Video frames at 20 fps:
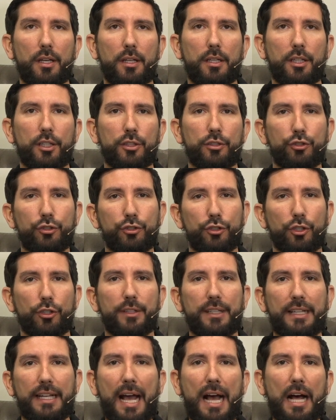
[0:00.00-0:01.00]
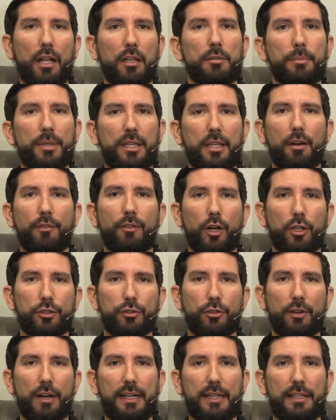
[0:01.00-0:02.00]
concerning element of our
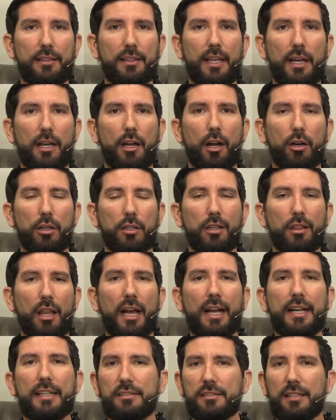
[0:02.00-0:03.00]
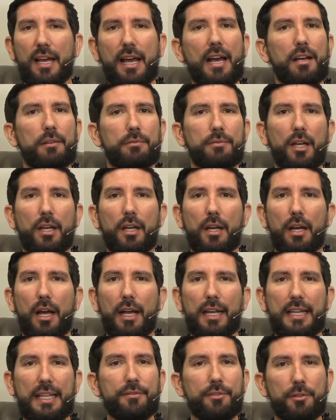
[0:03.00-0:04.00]
training that our clients have,
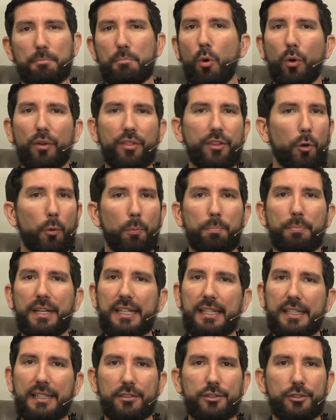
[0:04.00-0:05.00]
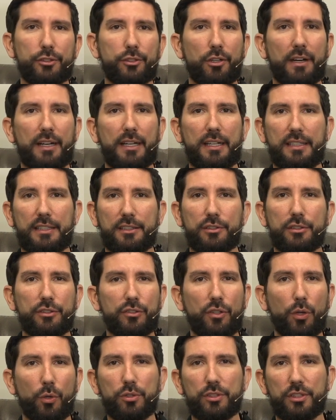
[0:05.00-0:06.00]
even more than obedience training and
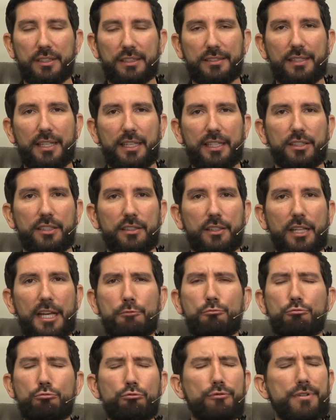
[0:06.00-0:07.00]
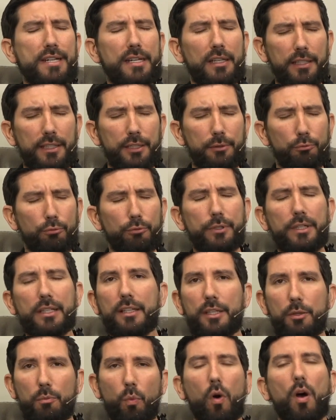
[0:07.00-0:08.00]
socialization. They
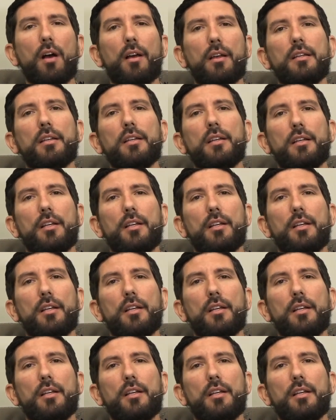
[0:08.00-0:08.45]
really want